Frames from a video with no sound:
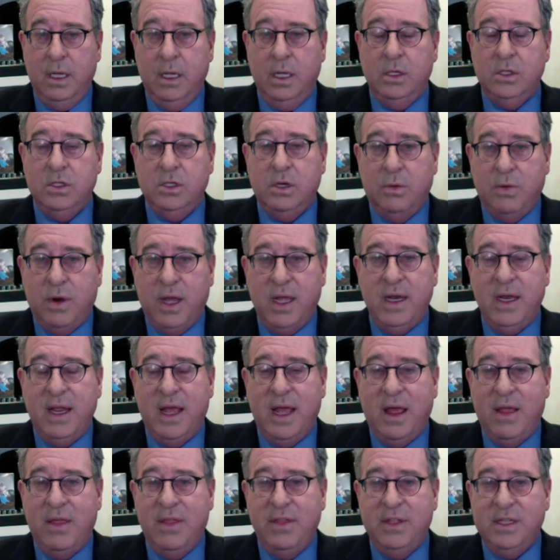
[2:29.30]
So right
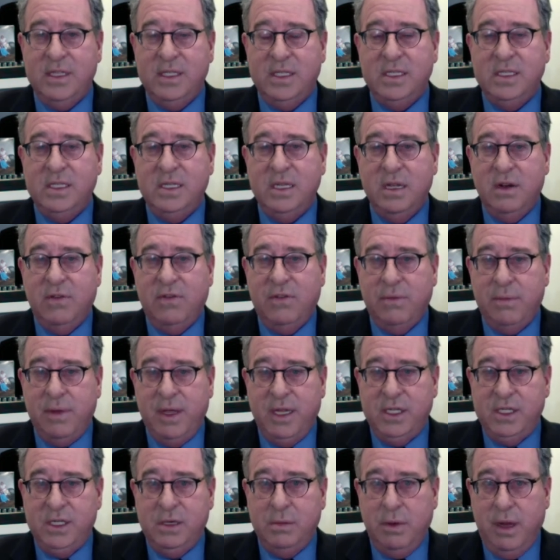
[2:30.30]
now, this is the
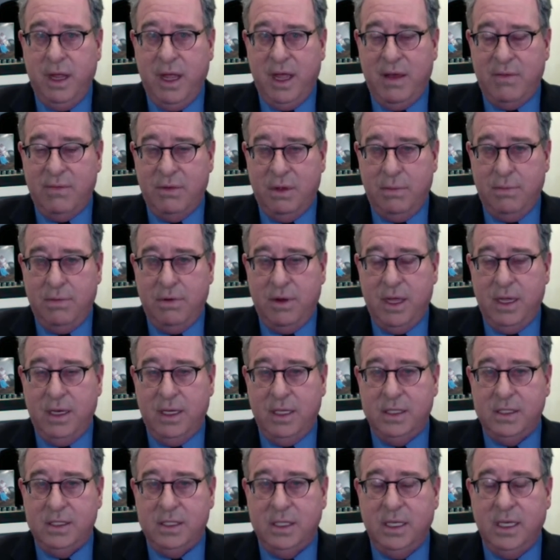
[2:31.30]
information we have on
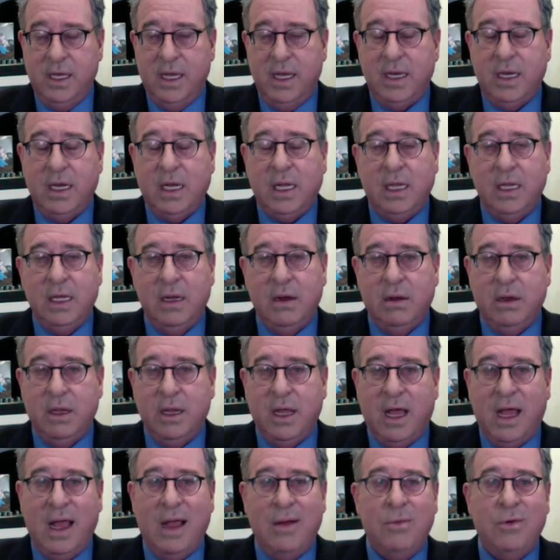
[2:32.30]
pregnancy, and clearly
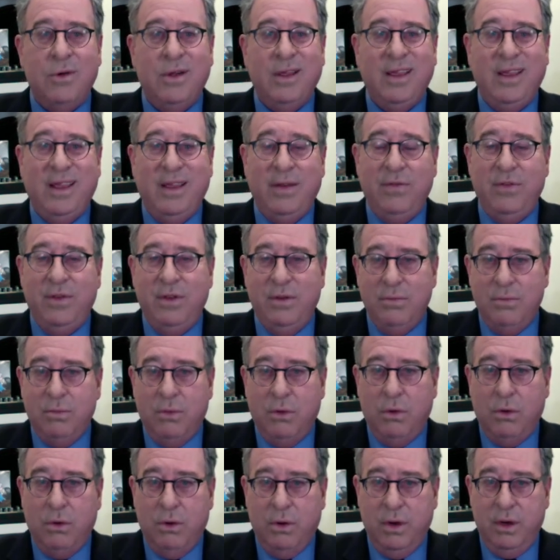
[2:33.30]
I will give you
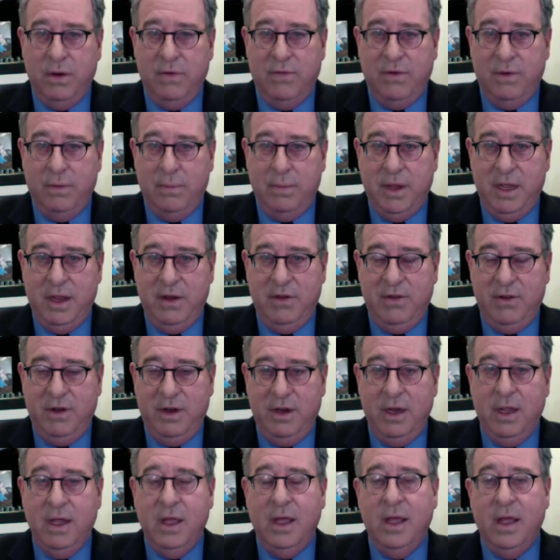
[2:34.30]
more
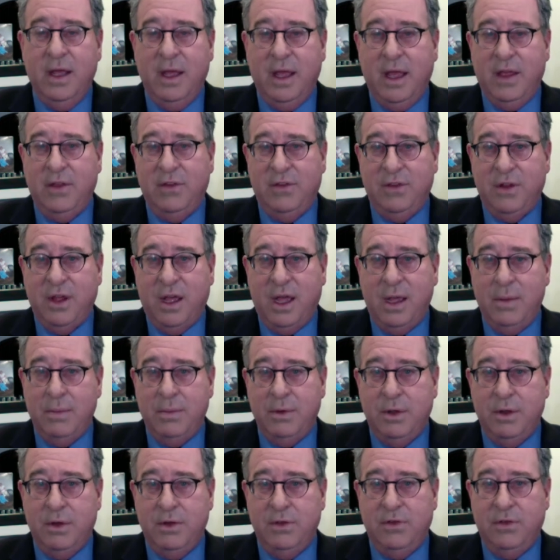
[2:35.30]
information as time
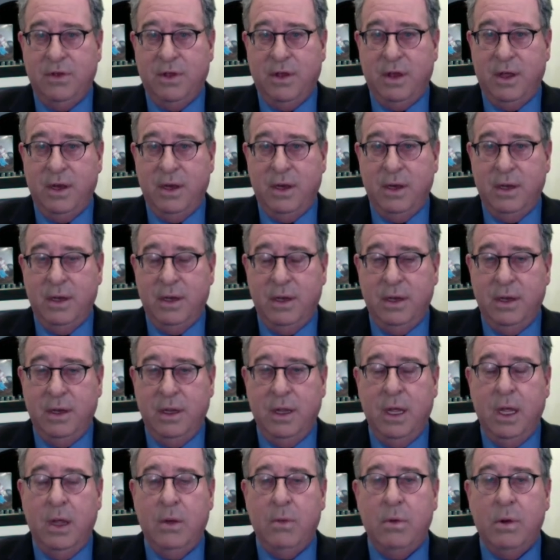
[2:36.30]
goes on.
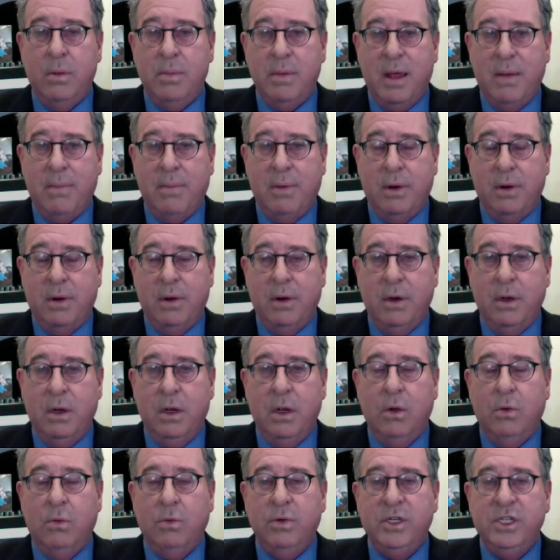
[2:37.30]
Remember,
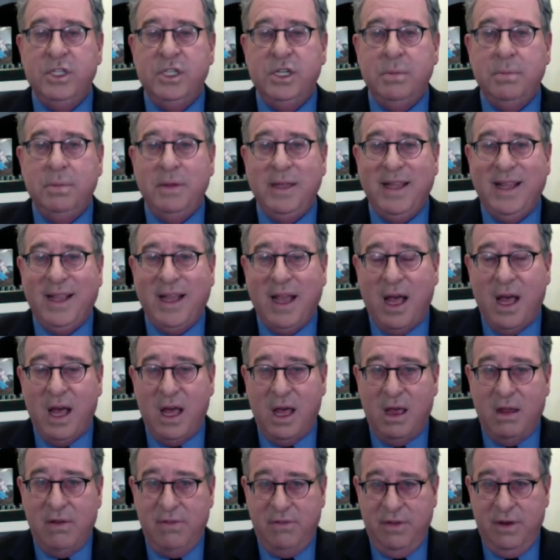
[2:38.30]
we should be
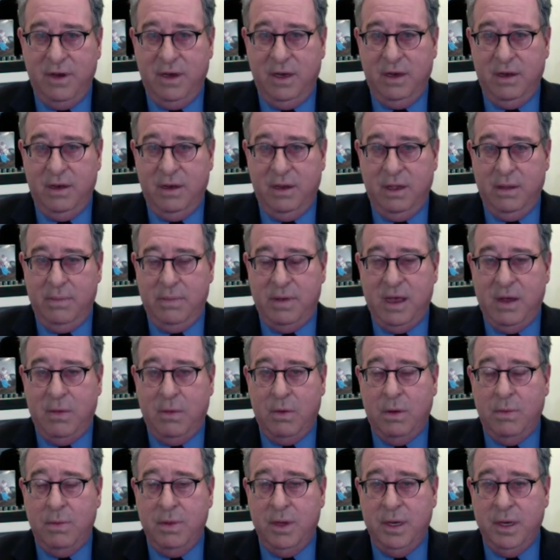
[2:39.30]
confident about
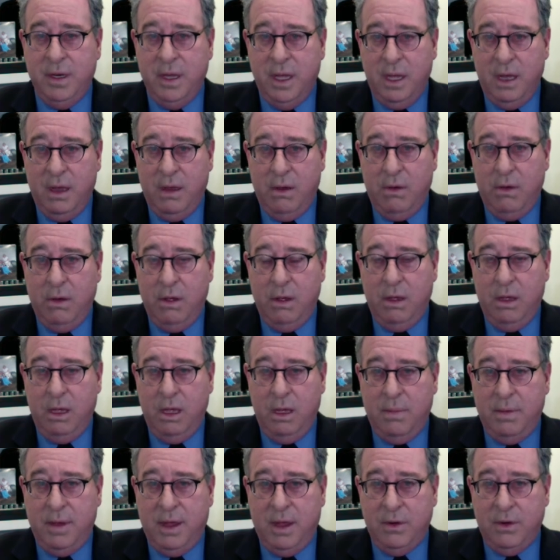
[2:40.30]
what we know
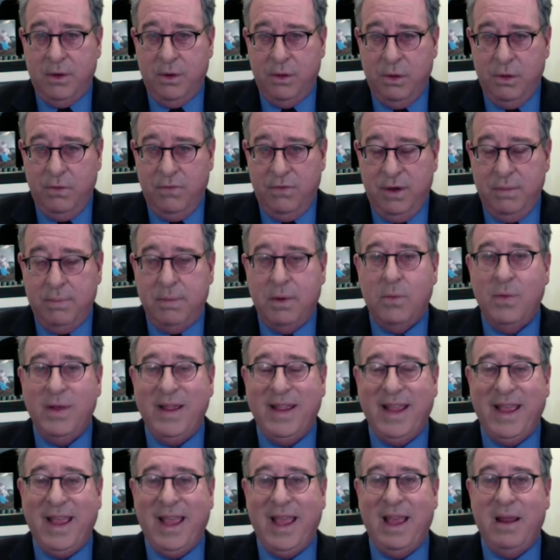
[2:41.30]
about COVID, but we
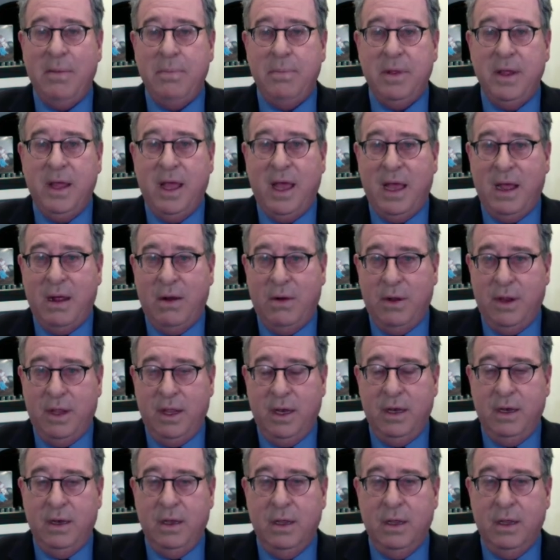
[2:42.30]
can't be arrogant.